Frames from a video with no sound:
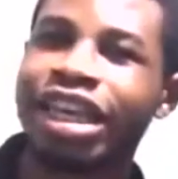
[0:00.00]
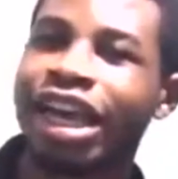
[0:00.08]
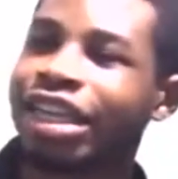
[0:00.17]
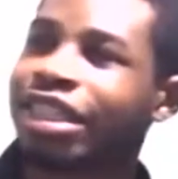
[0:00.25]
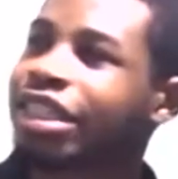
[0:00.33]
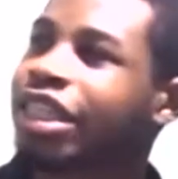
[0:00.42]

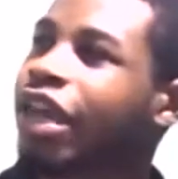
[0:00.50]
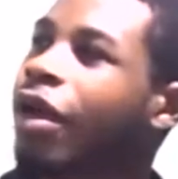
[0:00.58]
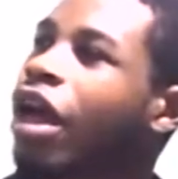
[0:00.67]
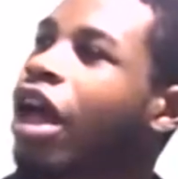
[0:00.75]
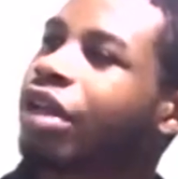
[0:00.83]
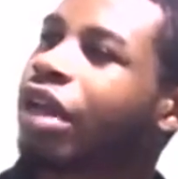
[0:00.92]
I see.
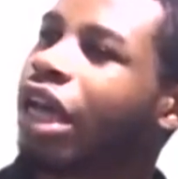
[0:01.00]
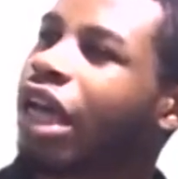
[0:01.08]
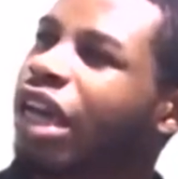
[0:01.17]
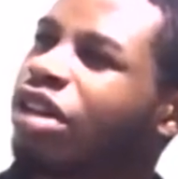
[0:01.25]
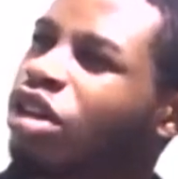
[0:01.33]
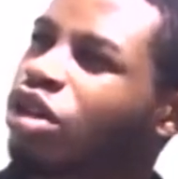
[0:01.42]

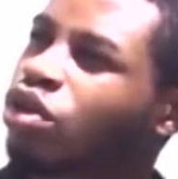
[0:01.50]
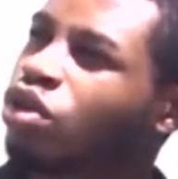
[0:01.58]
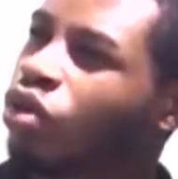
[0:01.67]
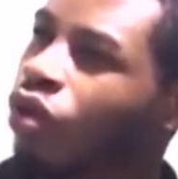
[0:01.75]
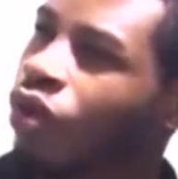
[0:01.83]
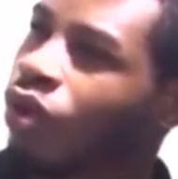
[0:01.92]
And
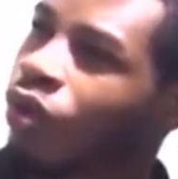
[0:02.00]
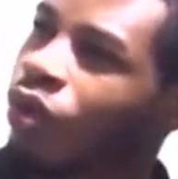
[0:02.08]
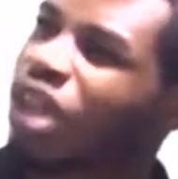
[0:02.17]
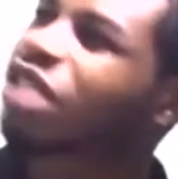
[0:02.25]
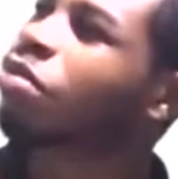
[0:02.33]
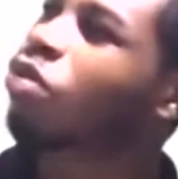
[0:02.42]
also,
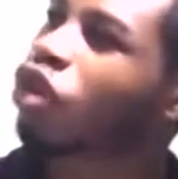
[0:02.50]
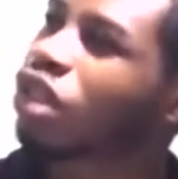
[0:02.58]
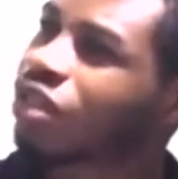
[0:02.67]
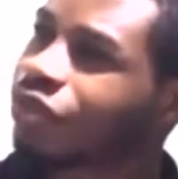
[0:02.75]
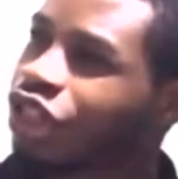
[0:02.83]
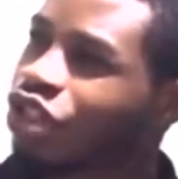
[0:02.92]
what
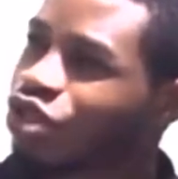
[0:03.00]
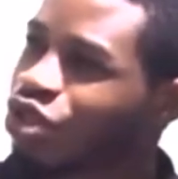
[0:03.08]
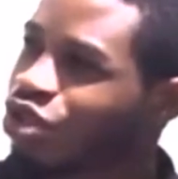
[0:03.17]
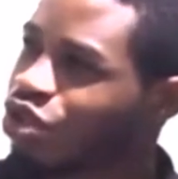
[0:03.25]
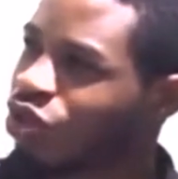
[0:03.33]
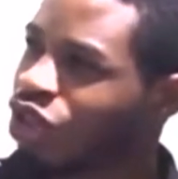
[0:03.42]
motivates you
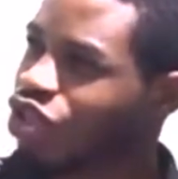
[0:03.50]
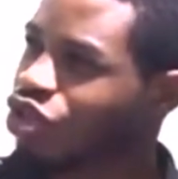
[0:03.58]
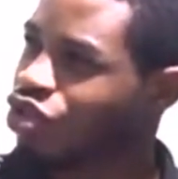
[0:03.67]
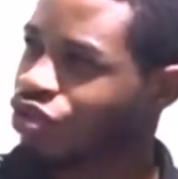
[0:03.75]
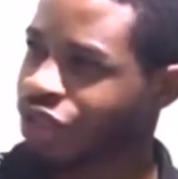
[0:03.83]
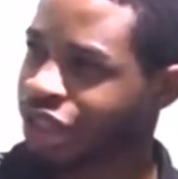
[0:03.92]
to do what
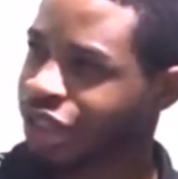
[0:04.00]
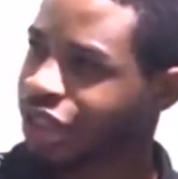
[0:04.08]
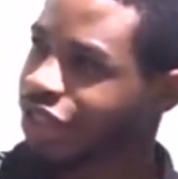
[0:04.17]
you're doing?